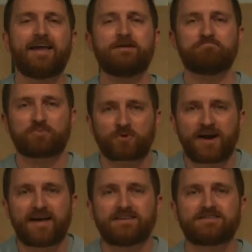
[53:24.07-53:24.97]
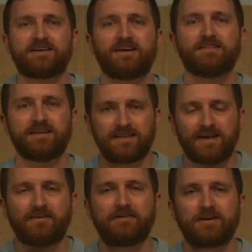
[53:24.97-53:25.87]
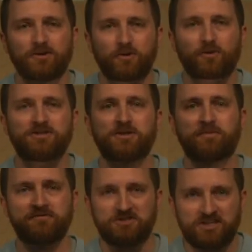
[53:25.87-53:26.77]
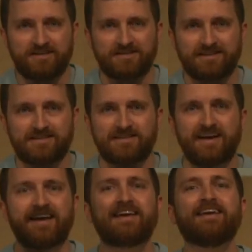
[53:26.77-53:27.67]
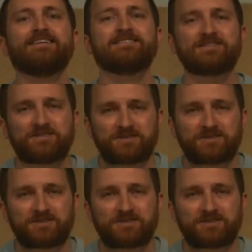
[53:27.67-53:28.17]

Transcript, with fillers: and embrace the loving lordship of Jesus. He is the